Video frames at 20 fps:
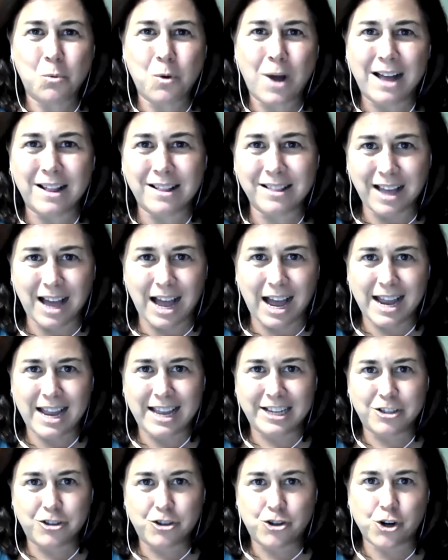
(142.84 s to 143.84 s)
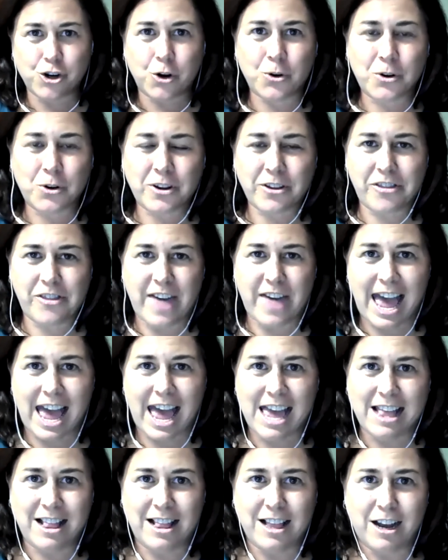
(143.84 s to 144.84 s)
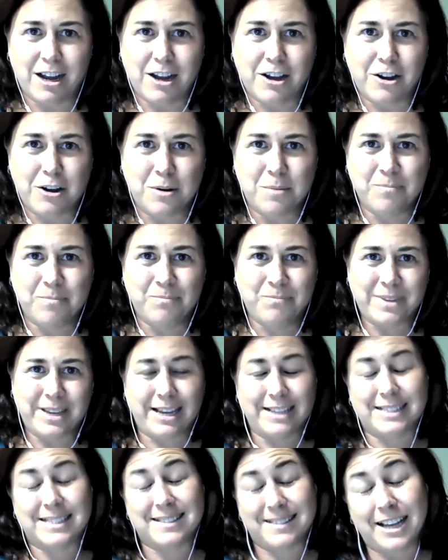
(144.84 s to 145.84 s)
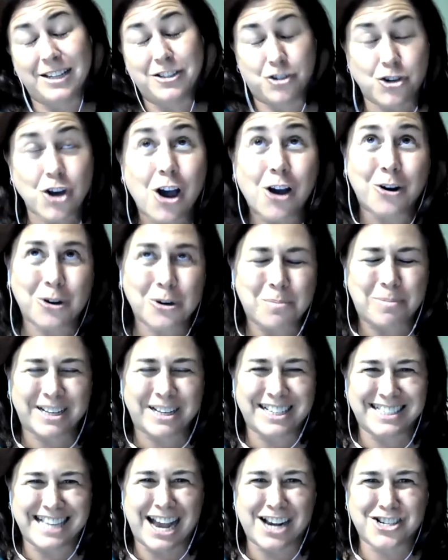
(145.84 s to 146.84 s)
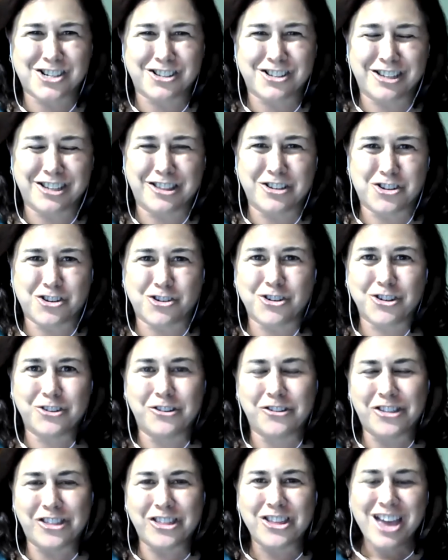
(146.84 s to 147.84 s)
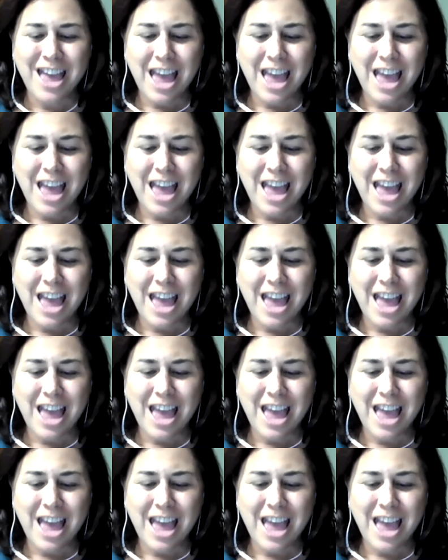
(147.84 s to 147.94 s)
well, I joke that, um, it's, I joke, but it's actually the truth.